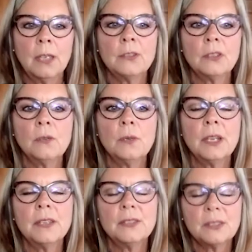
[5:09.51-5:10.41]
And so
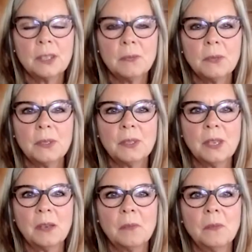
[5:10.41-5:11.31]
when I sit
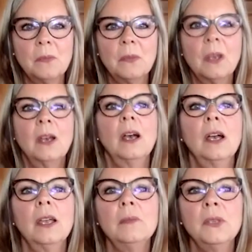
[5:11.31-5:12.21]
with them,
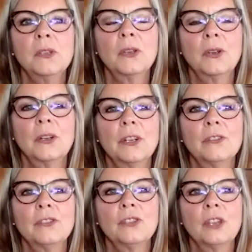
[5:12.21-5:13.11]
I'm
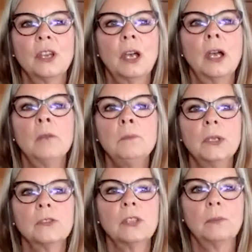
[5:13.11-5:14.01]
encouraged. I'm
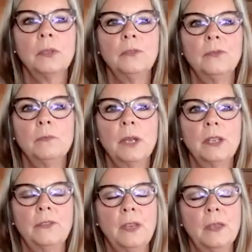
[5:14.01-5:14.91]
built up in
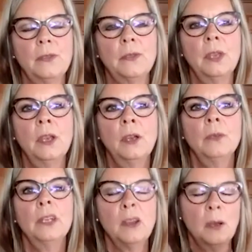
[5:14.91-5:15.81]
my faith.
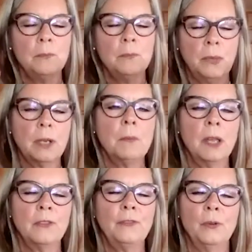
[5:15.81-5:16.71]
When I, I'm when I'm
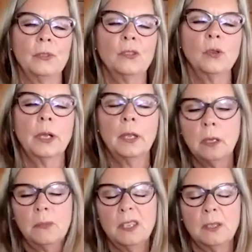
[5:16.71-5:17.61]
on the phone, sorry,
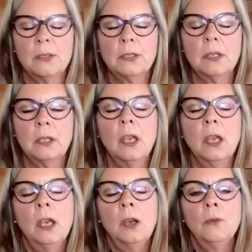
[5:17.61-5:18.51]
I'm thinking of sitting.
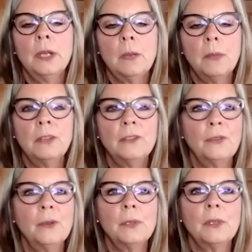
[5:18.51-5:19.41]
When I'm on the
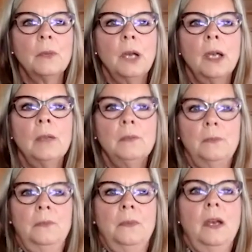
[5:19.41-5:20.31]
phone with them, I'm
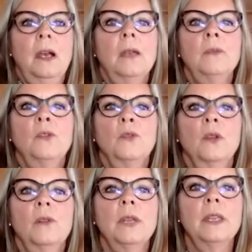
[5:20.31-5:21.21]
I'm
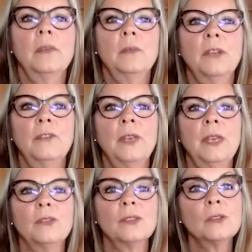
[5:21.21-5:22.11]
growing in my
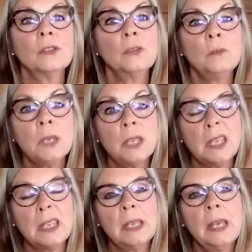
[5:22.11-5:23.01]
faith. So to
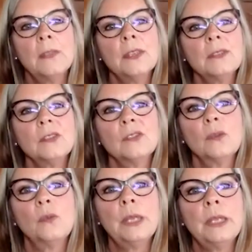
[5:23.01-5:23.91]
me, this is
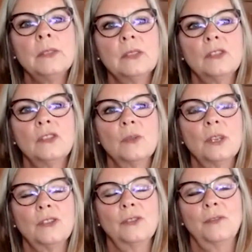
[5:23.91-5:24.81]
a winning
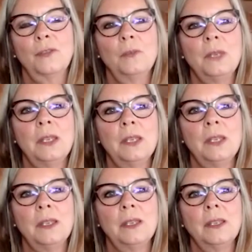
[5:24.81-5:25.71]
situation for
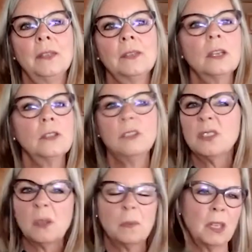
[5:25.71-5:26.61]
me. It's not
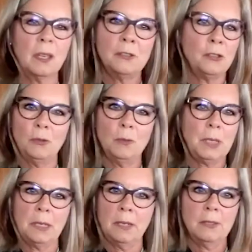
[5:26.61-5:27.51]
just something I do
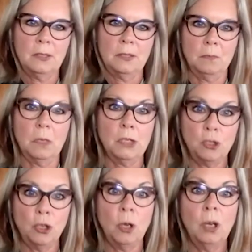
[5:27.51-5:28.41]
because it's my
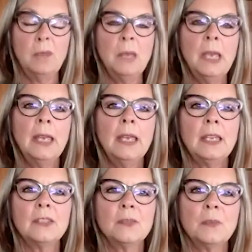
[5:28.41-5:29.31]
job.
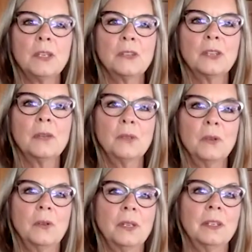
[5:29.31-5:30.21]
It's because I'm
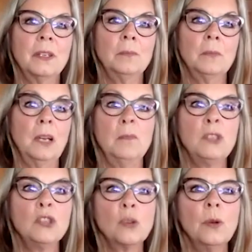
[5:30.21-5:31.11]
growing and I'm I'm
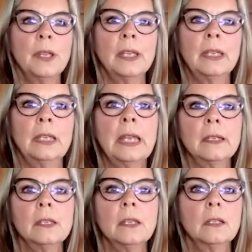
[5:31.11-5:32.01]
enjoying
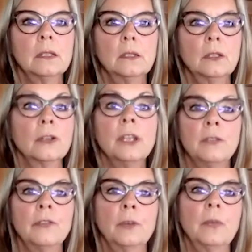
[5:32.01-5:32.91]
connecting and
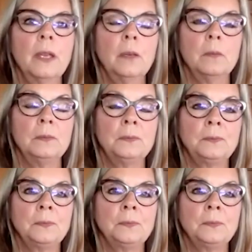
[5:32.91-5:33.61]
learning from them.